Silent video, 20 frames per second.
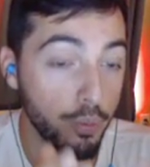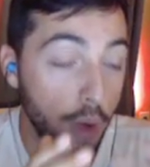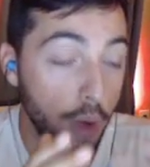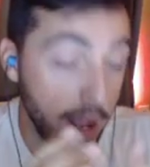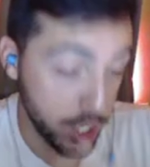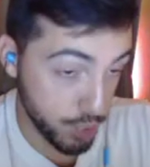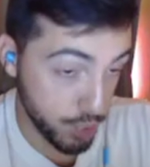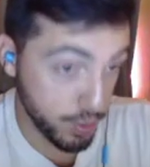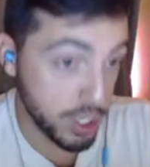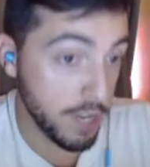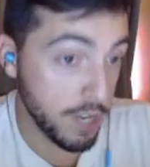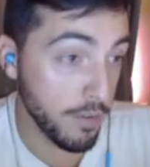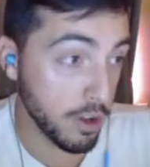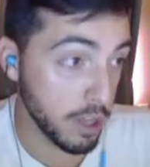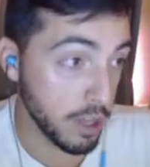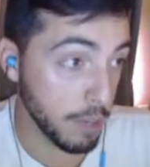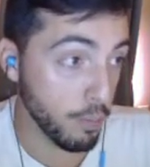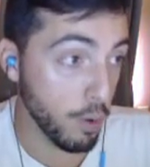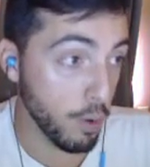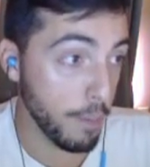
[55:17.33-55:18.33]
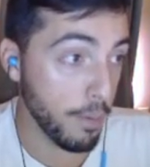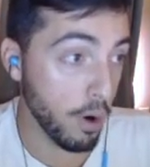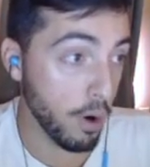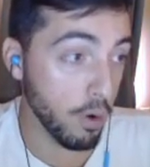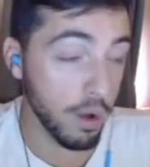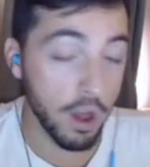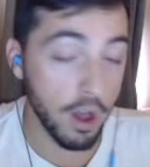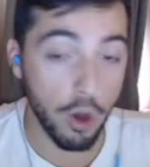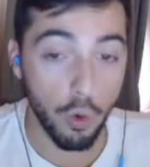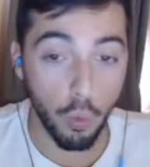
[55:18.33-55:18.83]
specifically Bwipo,
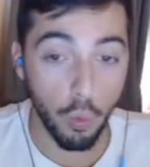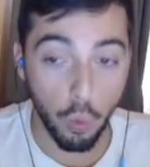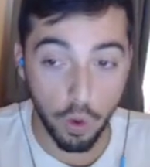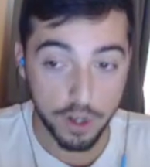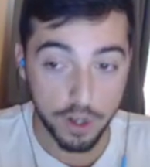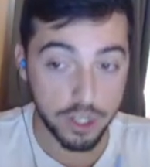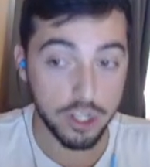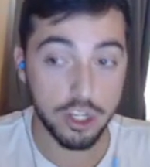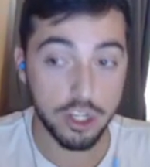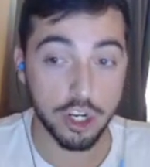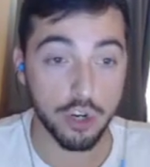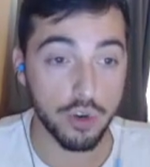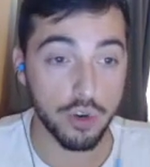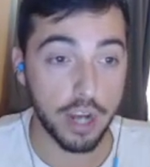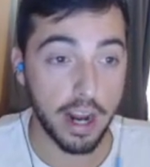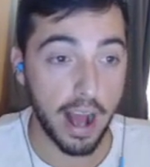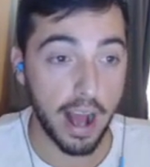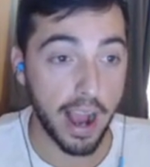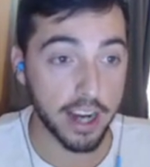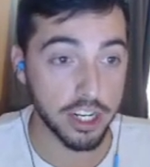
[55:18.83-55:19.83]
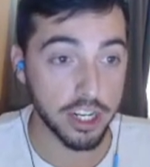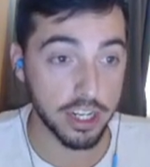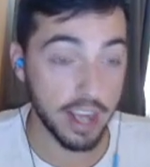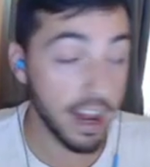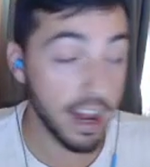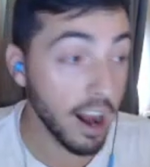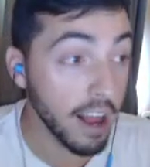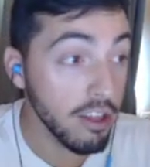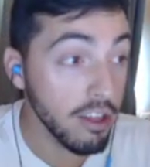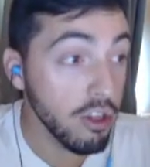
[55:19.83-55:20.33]
want to create action.
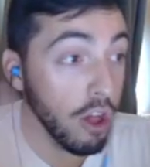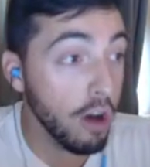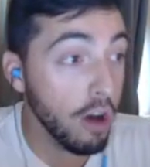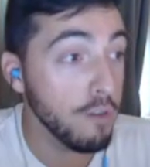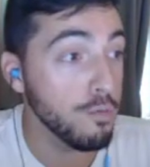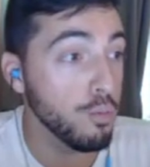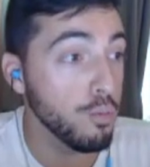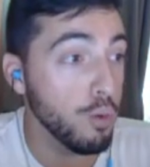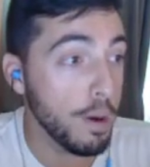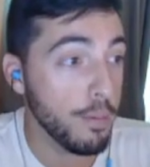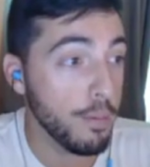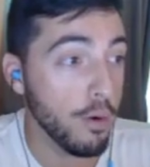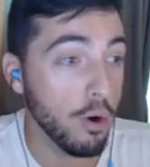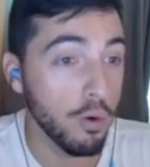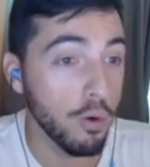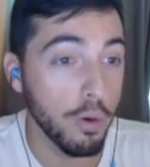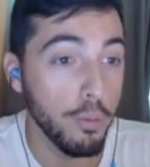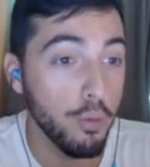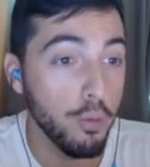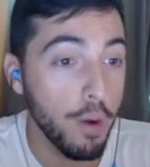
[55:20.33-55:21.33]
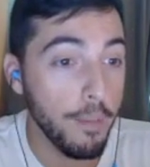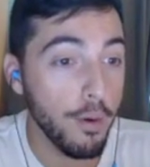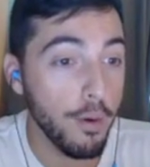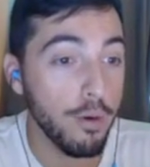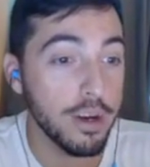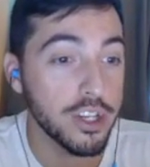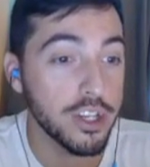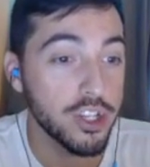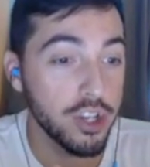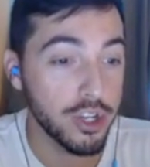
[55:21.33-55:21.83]
And I love Bwipo. Bwipo
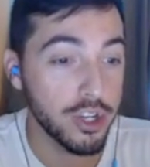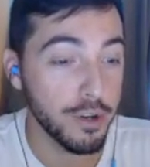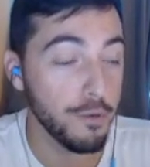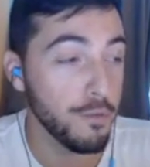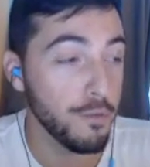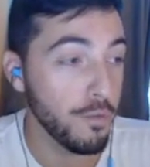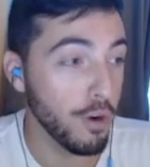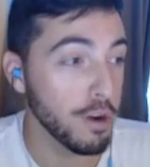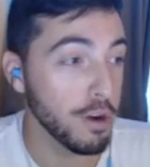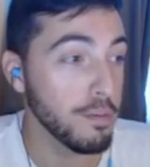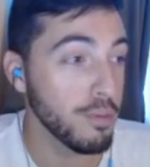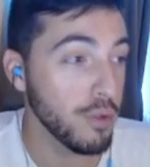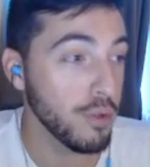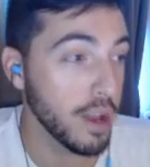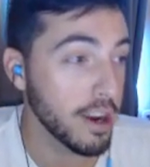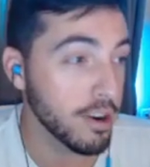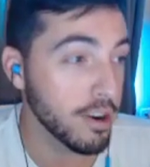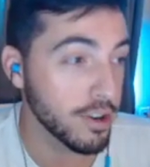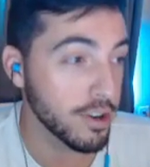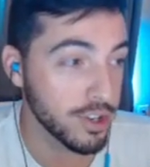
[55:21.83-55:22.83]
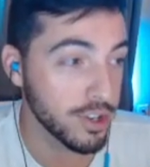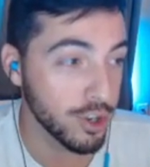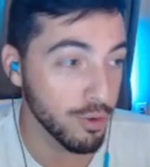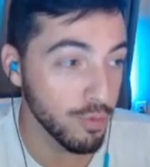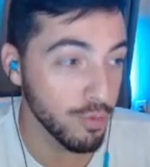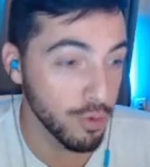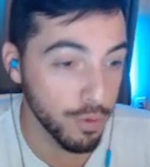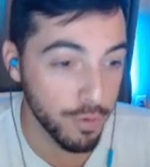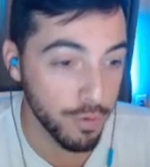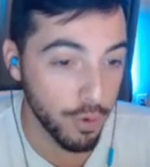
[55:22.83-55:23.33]
is such a fun player to
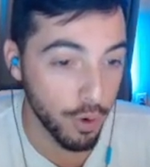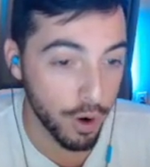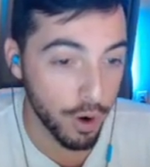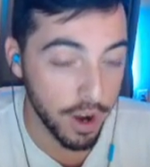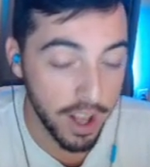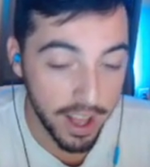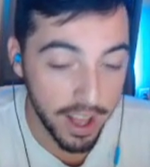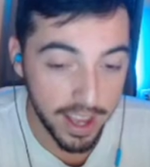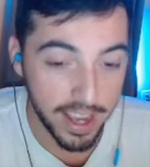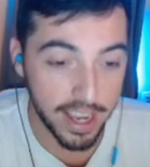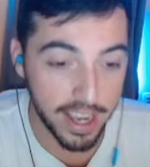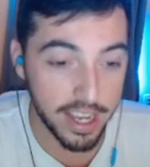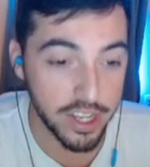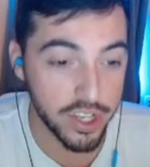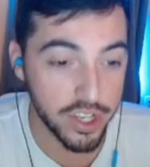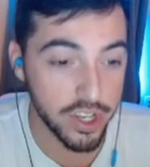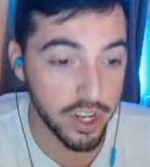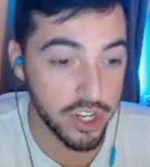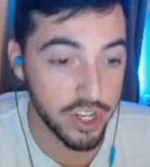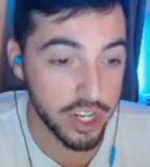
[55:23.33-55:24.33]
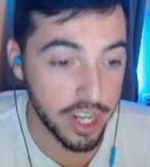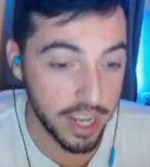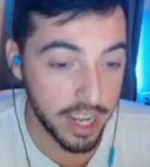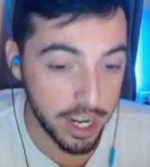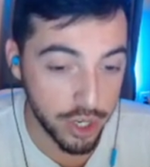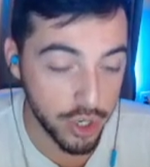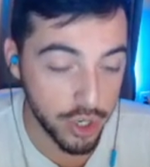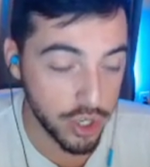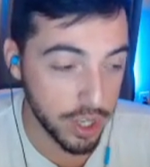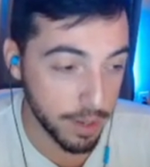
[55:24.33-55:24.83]
root for. He's such an
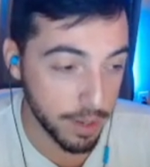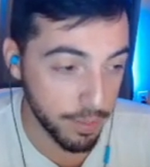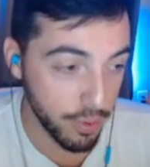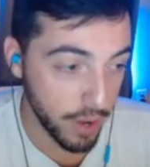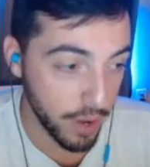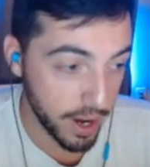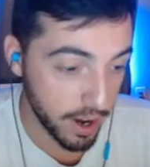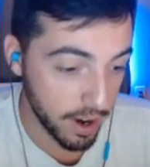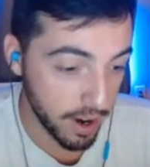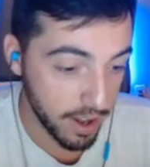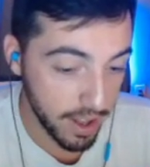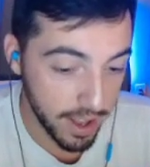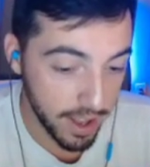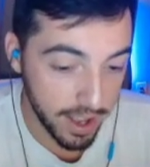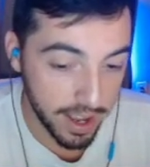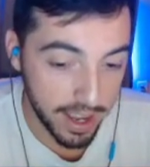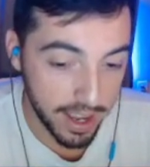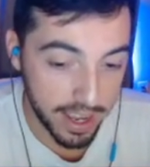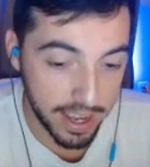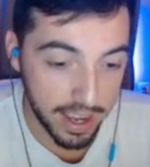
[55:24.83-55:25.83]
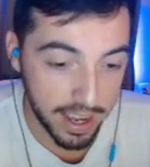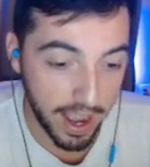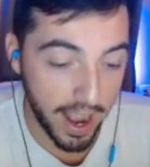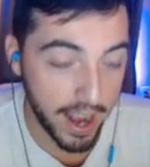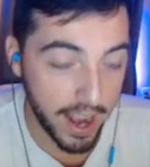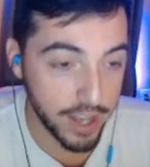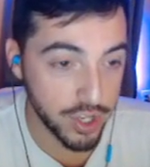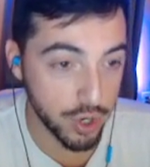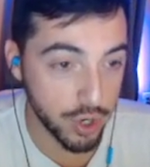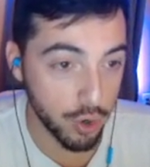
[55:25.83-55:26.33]
interesting player. He
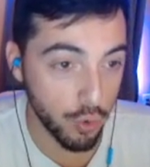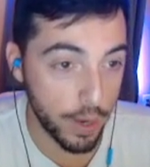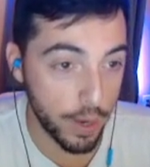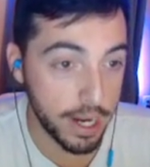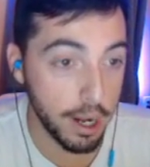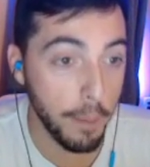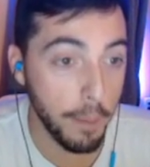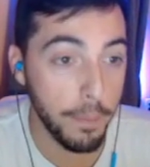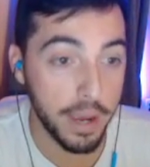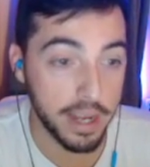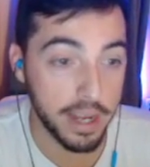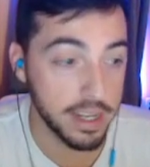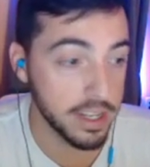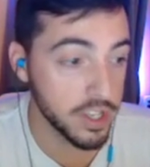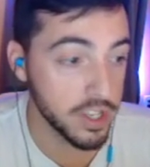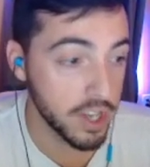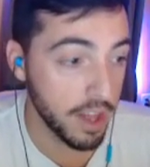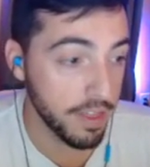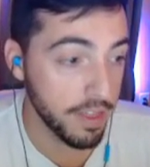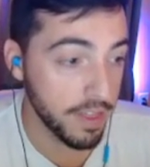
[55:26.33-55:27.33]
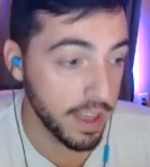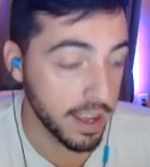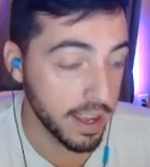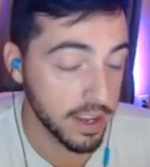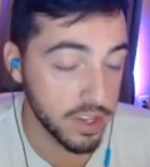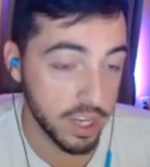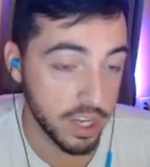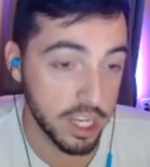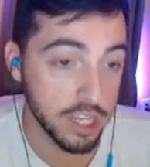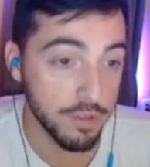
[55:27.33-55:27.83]
has great opinions on
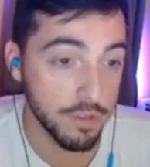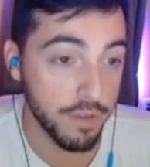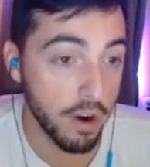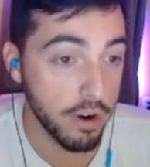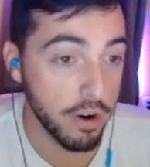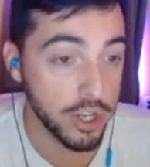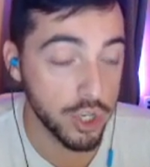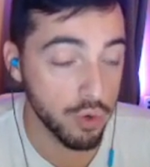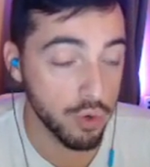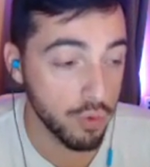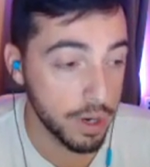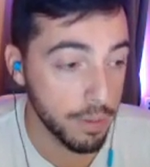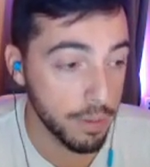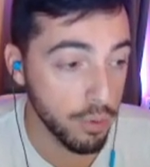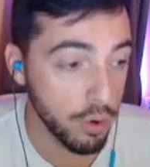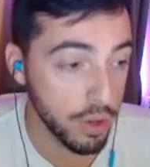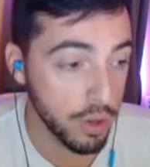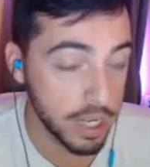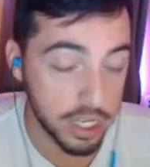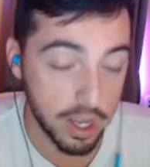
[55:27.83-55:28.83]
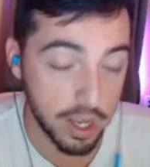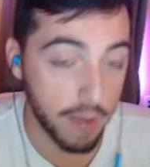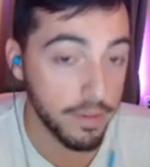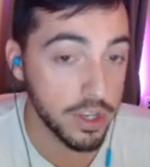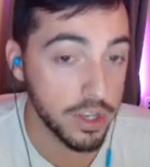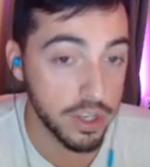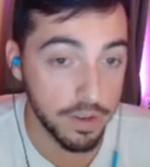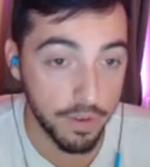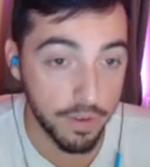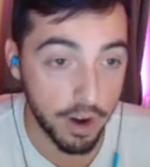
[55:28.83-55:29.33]
things. He's very cerebral. He's
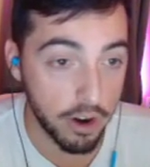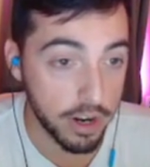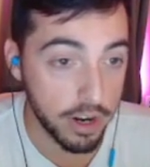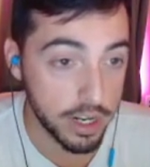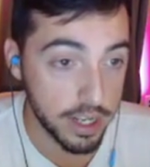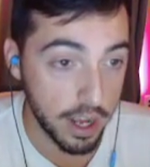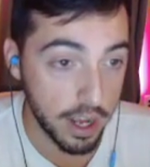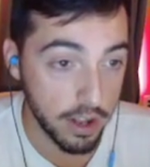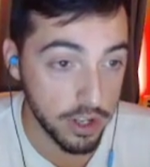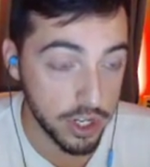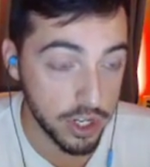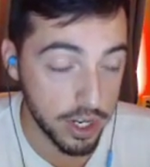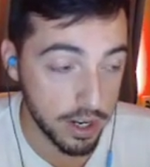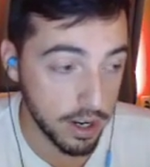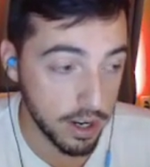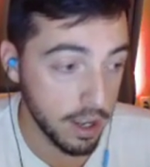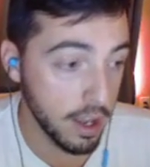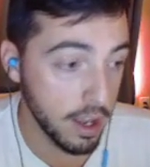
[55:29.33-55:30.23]
obviously very intelligent